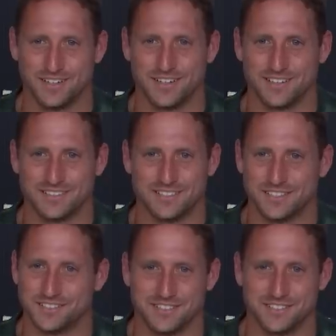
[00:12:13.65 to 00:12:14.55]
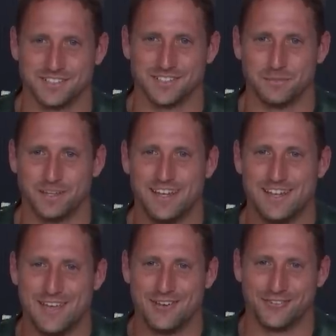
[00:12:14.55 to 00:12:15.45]
And Snickers isn't on the
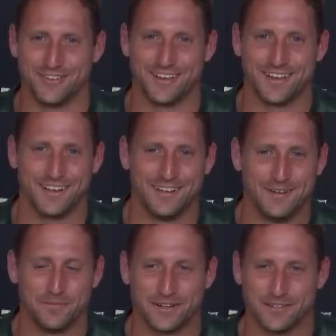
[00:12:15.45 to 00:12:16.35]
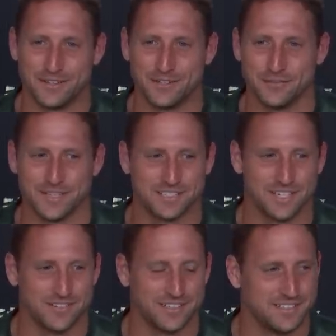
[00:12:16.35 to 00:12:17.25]
menu for that. I don't think Novak's
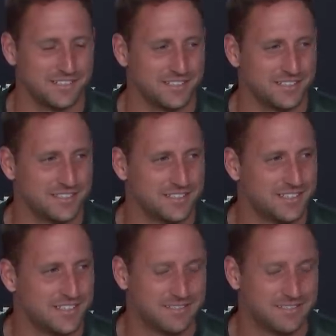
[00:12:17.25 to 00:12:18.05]
having any Snickers.